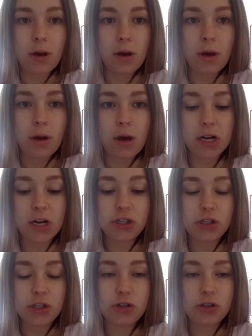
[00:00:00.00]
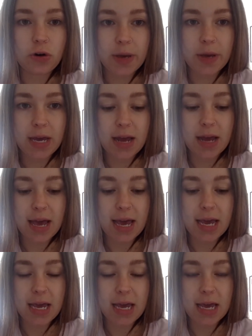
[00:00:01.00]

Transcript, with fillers: I'm going to just drop in a